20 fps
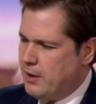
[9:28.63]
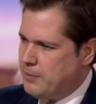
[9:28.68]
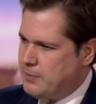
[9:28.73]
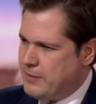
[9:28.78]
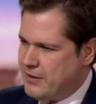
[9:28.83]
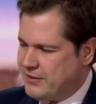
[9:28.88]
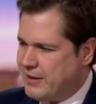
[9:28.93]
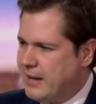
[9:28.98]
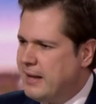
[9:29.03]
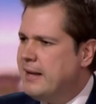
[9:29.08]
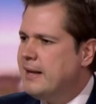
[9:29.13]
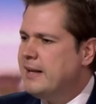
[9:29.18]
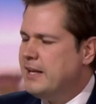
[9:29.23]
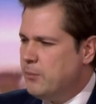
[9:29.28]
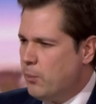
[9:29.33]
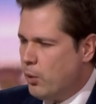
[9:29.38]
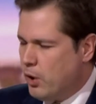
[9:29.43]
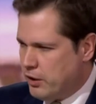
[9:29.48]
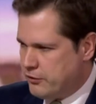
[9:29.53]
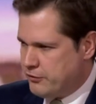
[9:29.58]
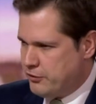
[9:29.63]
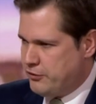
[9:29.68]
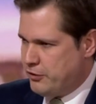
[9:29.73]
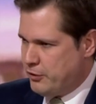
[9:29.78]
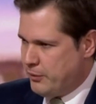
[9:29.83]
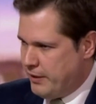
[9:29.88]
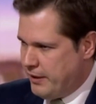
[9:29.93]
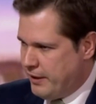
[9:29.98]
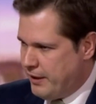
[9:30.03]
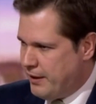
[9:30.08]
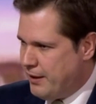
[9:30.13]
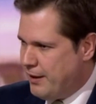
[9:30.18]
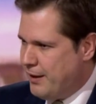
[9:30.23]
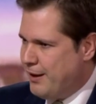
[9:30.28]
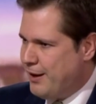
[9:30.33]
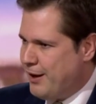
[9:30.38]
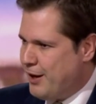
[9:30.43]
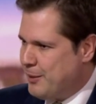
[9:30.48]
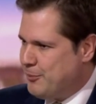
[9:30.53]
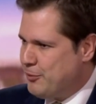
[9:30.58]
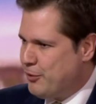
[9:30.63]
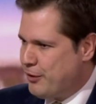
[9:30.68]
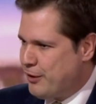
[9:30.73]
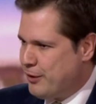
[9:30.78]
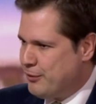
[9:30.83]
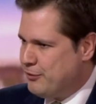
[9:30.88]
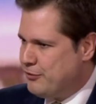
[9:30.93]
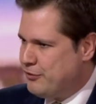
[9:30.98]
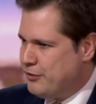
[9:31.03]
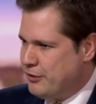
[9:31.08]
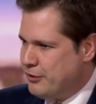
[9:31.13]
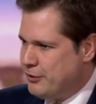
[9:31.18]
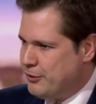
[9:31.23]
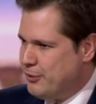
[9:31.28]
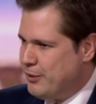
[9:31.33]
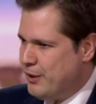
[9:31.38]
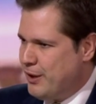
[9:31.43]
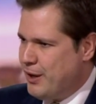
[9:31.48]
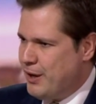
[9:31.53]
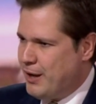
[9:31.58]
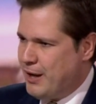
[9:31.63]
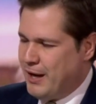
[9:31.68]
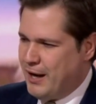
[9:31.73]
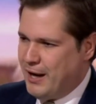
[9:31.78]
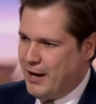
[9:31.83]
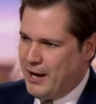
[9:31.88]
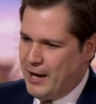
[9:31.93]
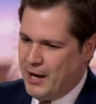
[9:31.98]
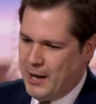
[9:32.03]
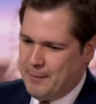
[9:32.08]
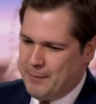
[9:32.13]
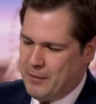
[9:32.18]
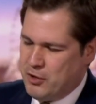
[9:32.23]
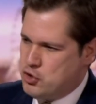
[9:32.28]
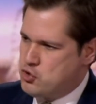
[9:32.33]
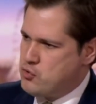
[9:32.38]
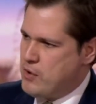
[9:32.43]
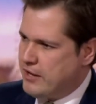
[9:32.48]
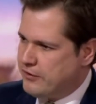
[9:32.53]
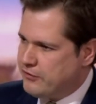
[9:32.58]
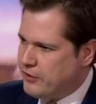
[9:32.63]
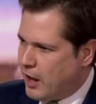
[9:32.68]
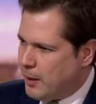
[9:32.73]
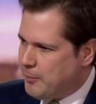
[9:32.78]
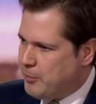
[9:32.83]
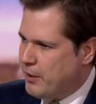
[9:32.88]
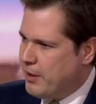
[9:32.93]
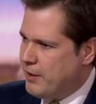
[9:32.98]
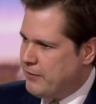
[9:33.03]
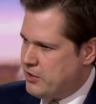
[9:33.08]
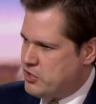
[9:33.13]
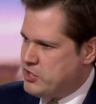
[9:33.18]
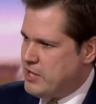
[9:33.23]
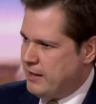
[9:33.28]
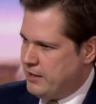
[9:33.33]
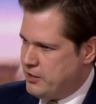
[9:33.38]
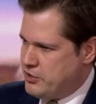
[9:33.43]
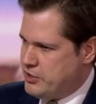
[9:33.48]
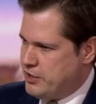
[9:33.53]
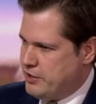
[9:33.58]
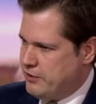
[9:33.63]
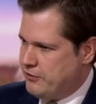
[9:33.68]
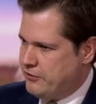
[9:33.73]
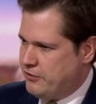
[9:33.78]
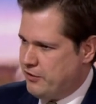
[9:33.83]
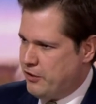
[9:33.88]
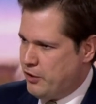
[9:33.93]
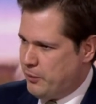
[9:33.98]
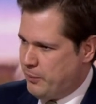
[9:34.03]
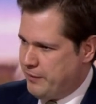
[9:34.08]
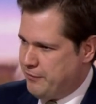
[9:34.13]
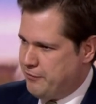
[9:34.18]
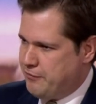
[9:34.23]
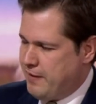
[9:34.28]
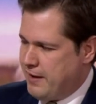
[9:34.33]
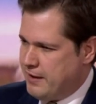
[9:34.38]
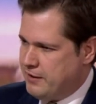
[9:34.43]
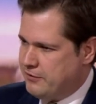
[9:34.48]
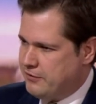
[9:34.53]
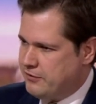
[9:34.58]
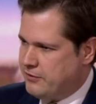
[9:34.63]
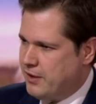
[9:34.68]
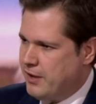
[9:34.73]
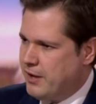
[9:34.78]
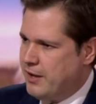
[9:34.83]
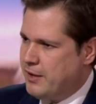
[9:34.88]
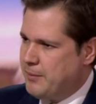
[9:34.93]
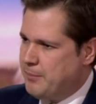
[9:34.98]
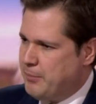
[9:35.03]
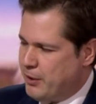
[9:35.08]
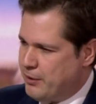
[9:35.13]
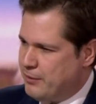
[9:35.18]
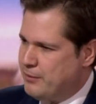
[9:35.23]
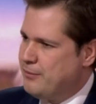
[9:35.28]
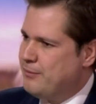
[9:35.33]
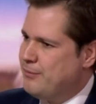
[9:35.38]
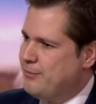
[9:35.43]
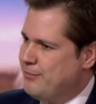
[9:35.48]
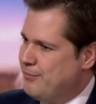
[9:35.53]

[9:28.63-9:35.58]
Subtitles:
There's clearly work to do here. I'm not going to dress up the challenges that we've faced, but